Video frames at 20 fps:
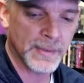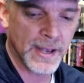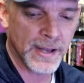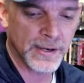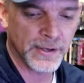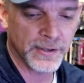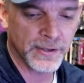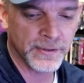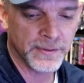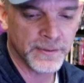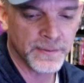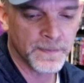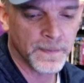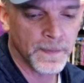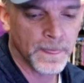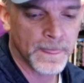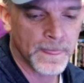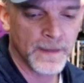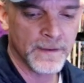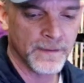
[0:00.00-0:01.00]
matter.
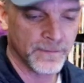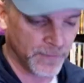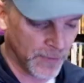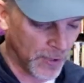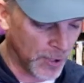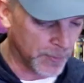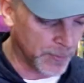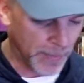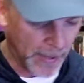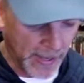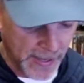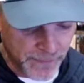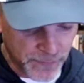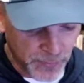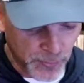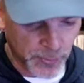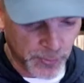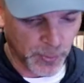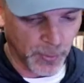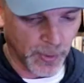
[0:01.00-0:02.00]
Very
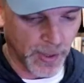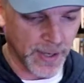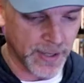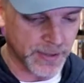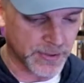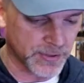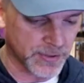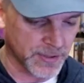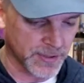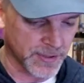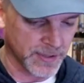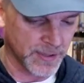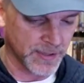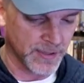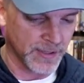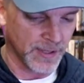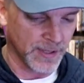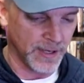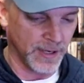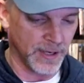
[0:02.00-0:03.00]
painful to watch.
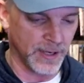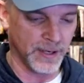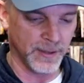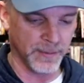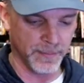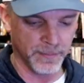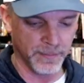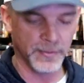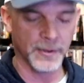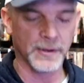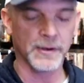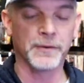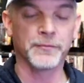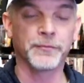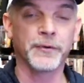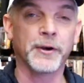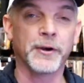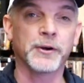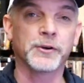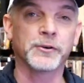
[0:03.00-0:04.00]
Um, but a
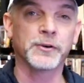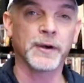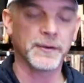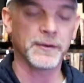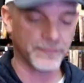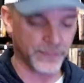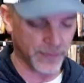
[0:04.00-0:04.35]
very great